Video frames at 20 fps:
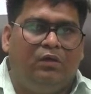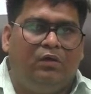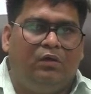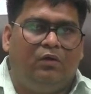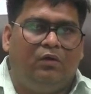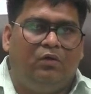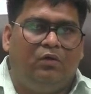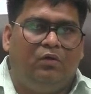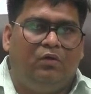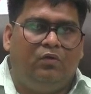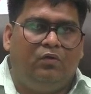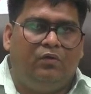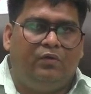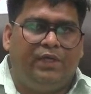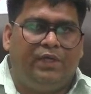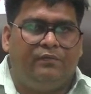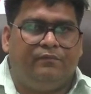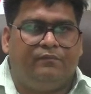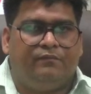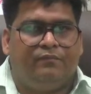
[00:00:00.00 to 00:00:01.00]
Okay,
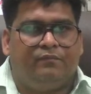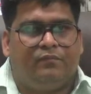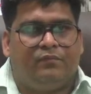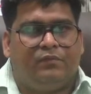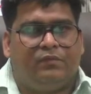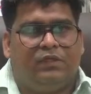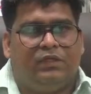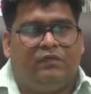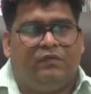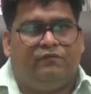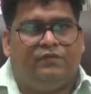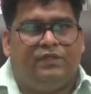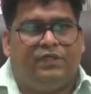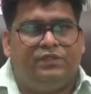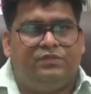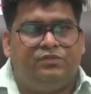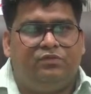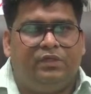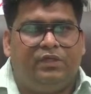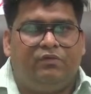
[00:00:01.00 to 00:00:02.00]
if there is
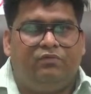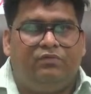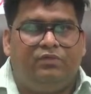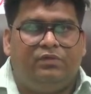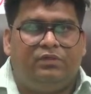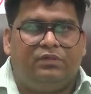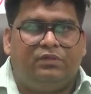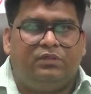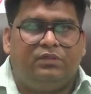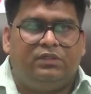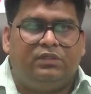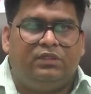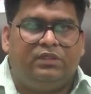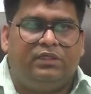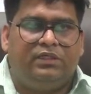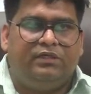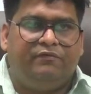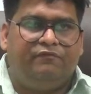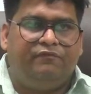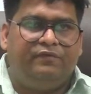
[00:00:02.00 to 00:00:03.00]
no doubt,
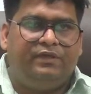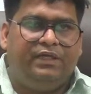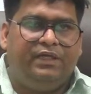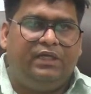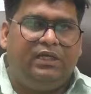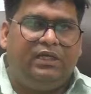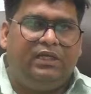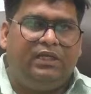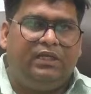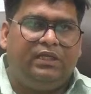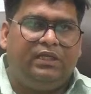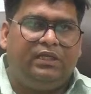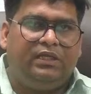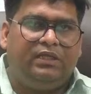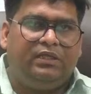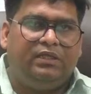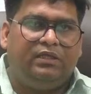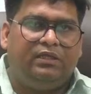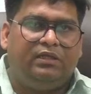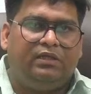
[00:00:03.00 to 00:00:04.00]
definitely
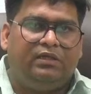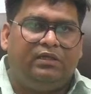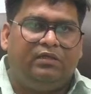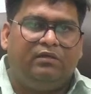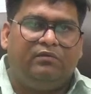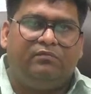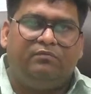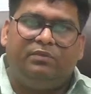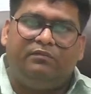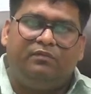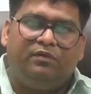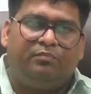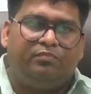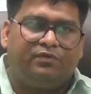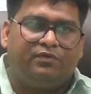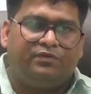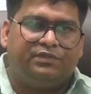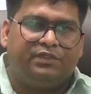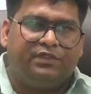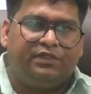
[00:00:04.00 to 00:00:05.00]
we will
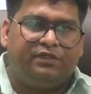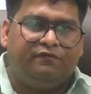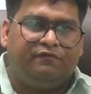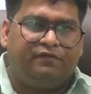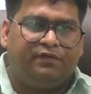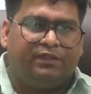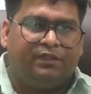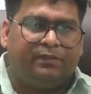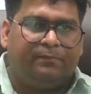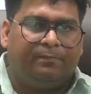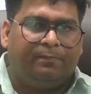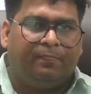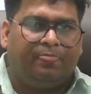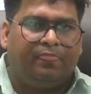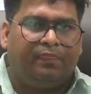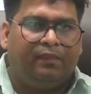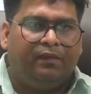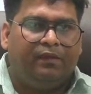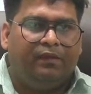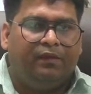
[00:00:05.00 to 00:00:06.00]
proceed further.
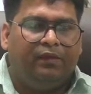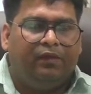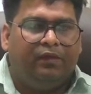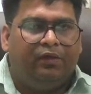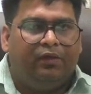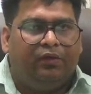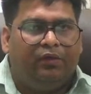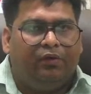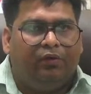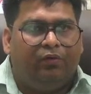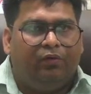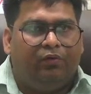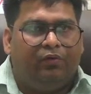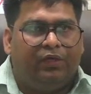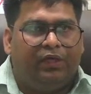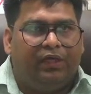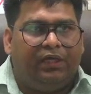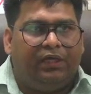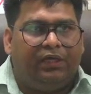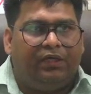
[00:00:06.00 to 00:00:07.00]

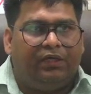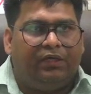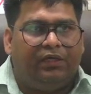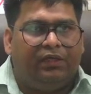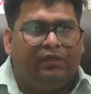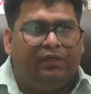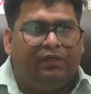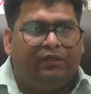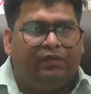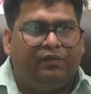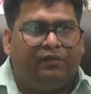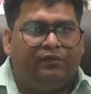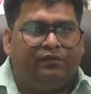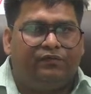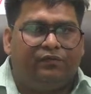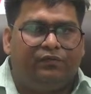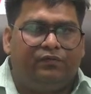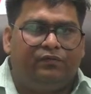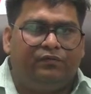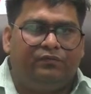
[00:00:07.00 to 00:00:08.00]
Okay,
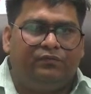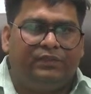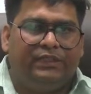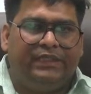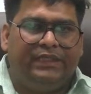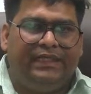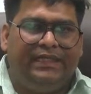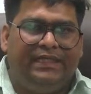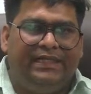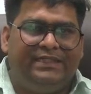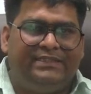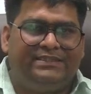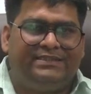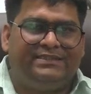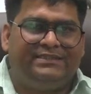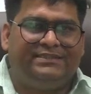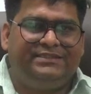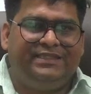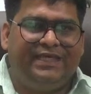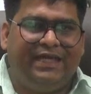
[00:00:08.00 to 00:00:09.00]
so
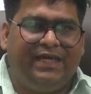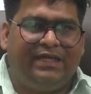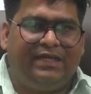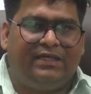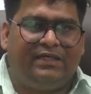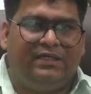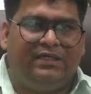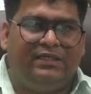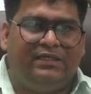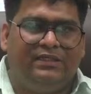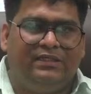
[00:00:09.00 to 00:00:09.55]
let's check.